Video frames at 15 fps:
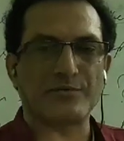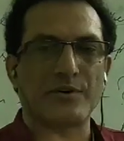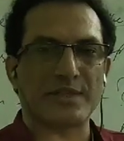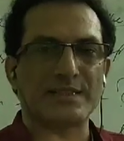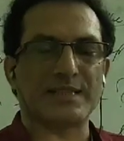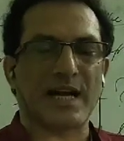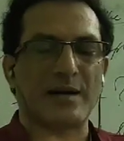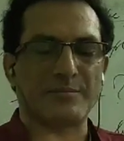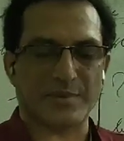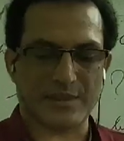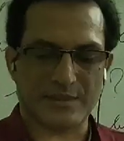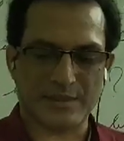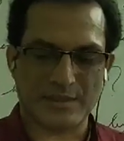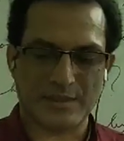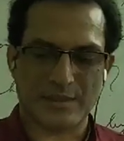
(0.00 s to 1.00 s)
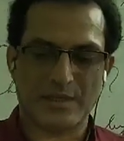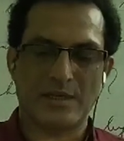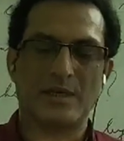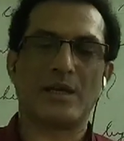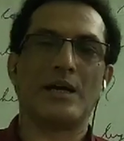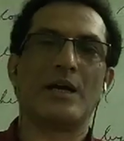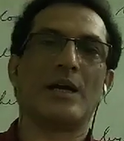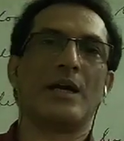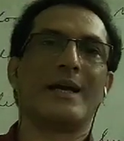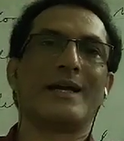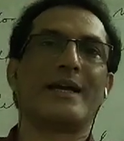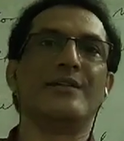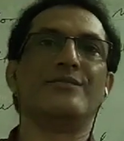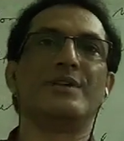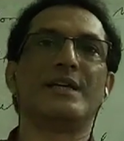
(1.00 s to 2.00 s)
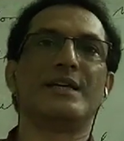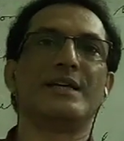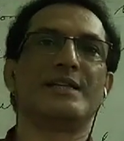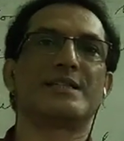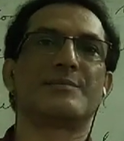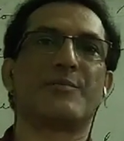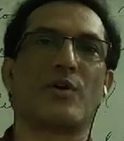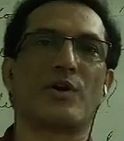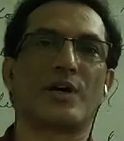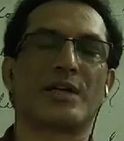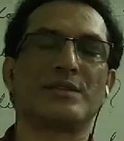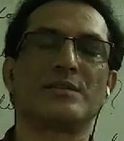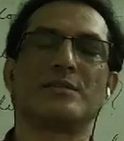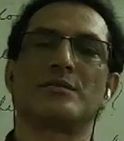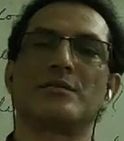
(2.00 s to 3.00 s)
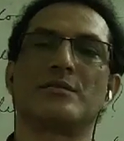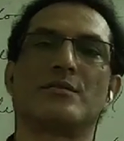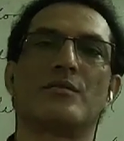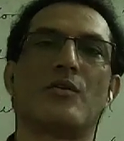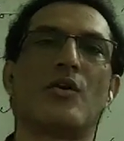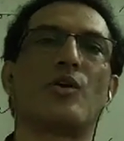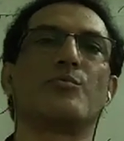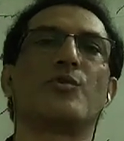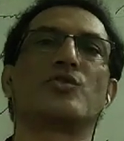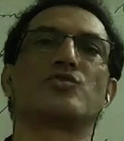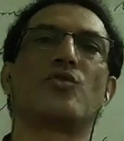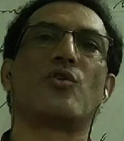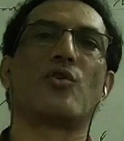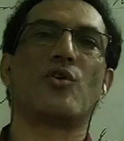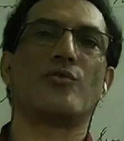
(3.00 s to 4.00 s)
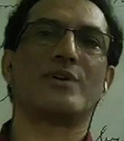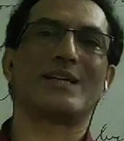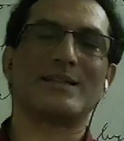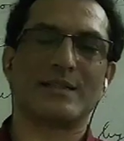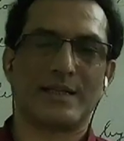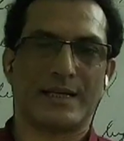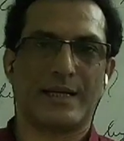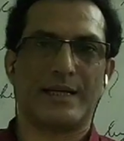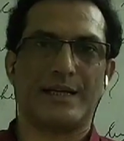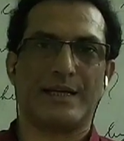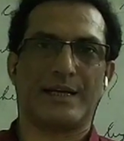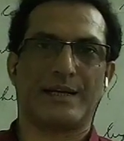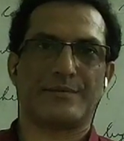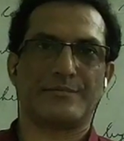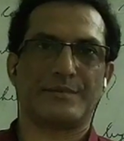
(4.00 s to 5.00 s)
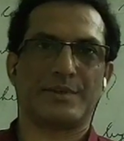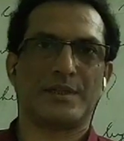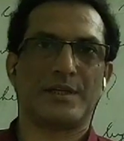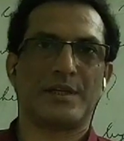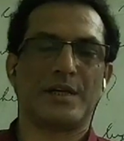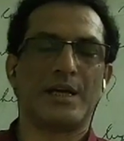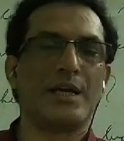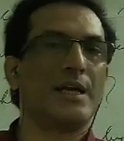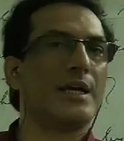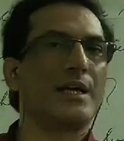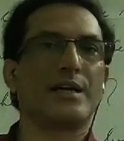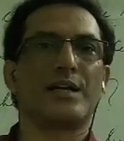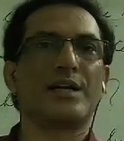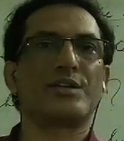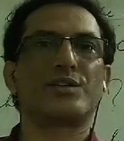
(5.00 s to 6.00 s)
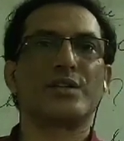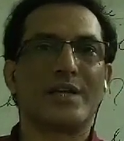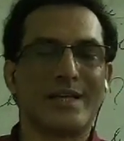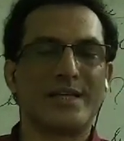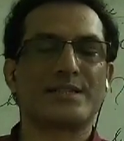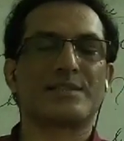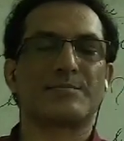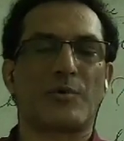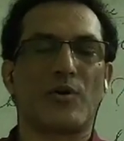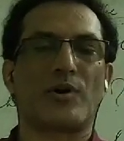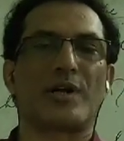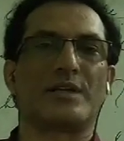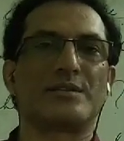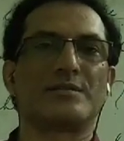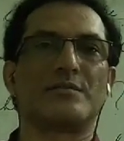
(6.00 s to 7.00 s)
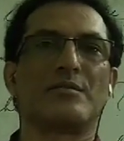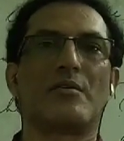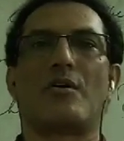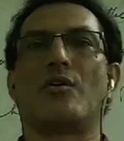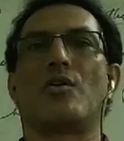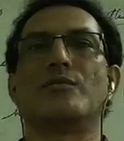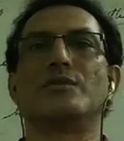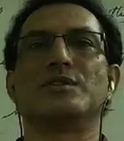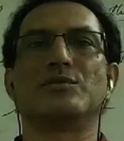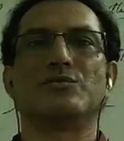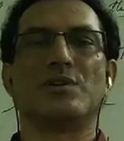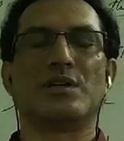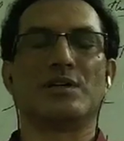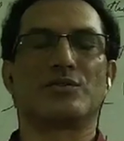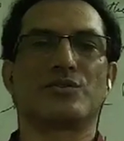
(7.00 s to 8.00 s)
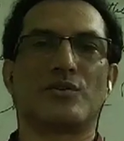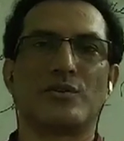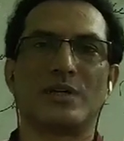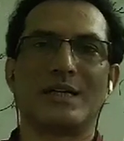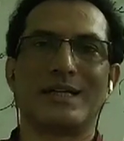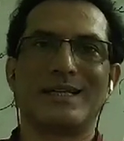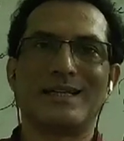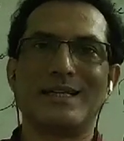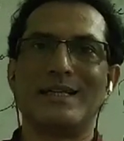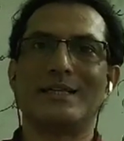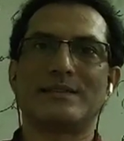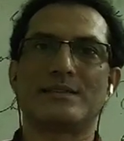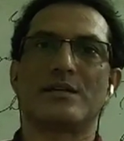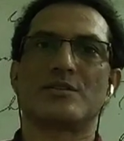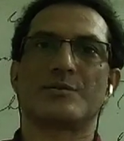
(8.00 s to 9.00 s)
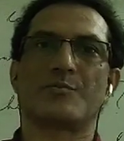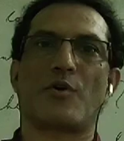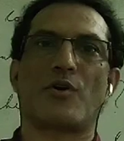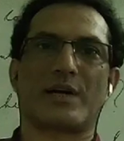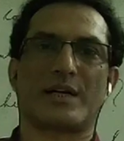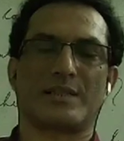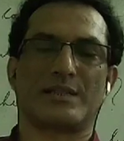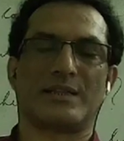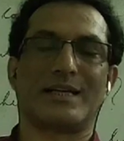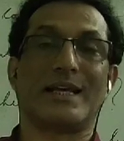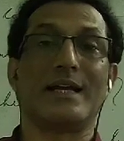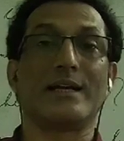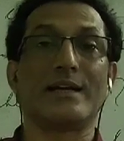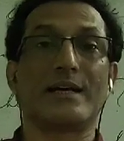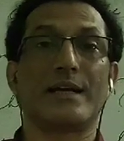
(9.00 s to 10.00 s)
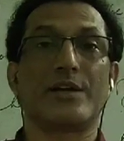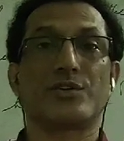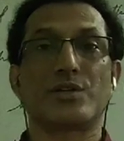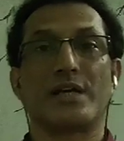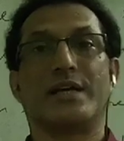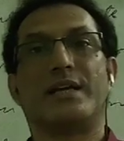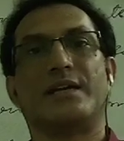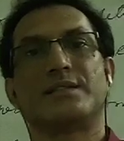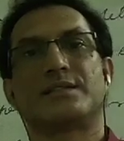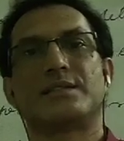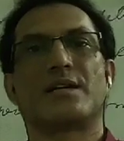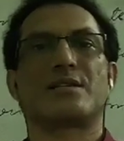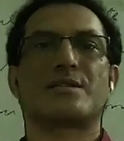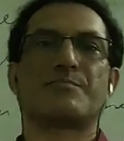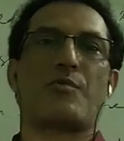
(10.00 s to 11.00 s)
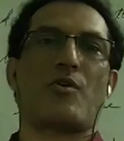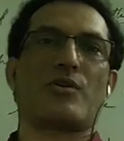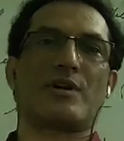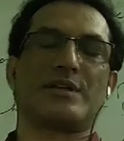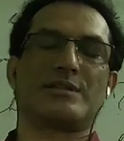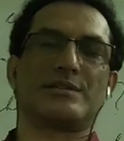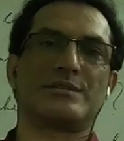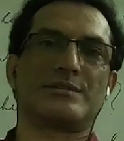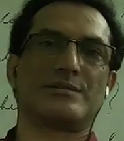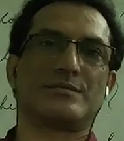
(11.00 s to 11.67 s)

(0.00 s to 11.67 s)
For example, Hindi is spoken almost all over India. English is spoken all over the world. So is spoken. English is spoken.